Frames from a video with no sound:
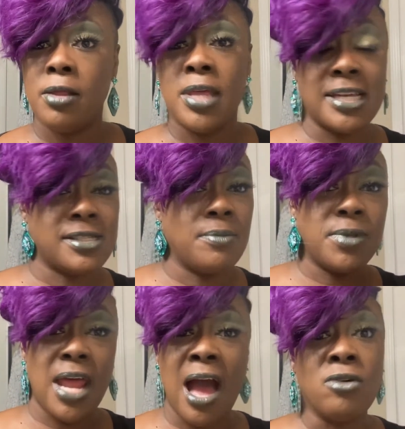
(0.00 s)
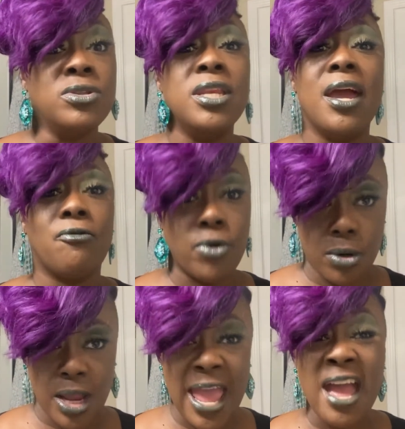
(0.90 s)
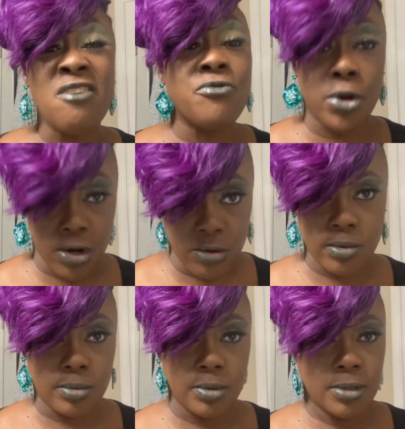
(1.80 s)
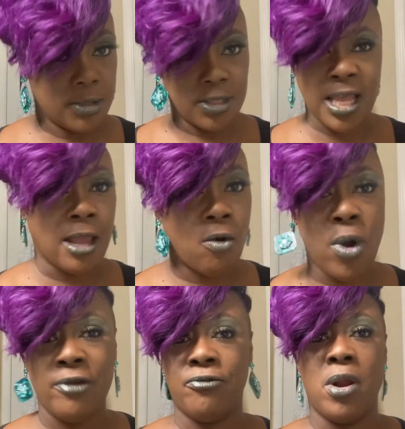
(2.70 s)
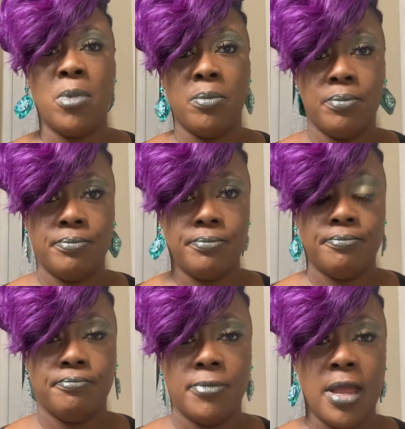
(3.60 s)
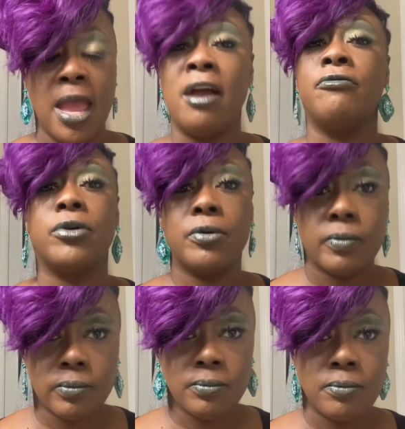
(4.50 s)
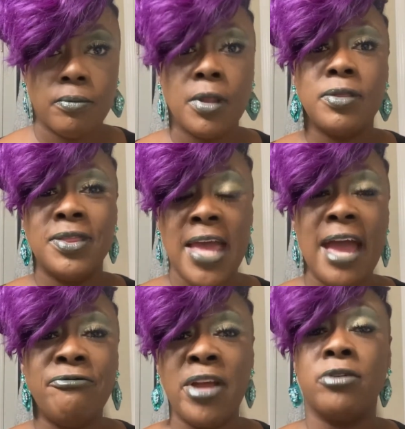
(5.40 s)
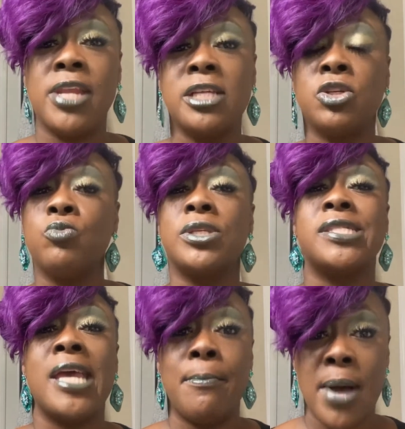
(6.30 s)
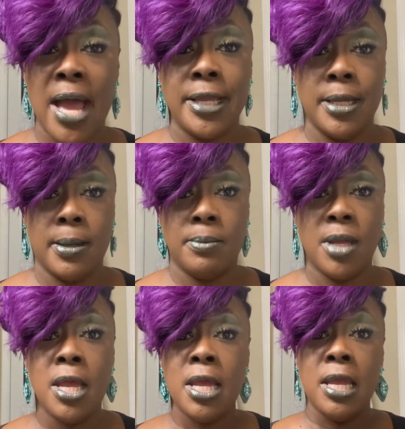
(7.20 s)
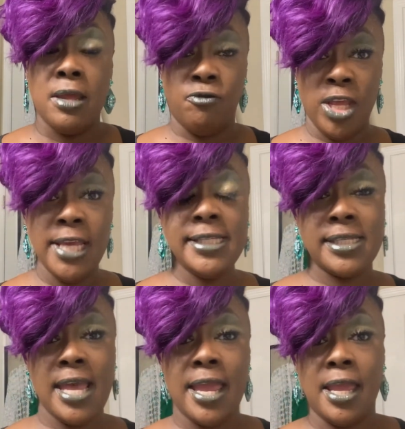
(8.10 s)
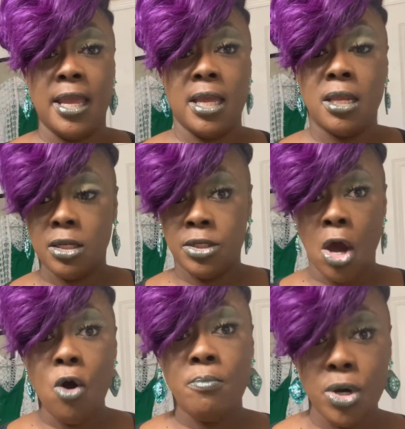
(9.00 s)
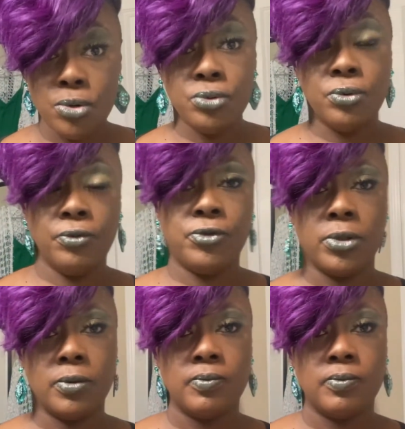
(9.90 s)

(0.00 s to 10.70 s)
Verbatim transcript: That's something I'll never, ever take away from them. Ever. That foundation was set by him. If he said, don't move,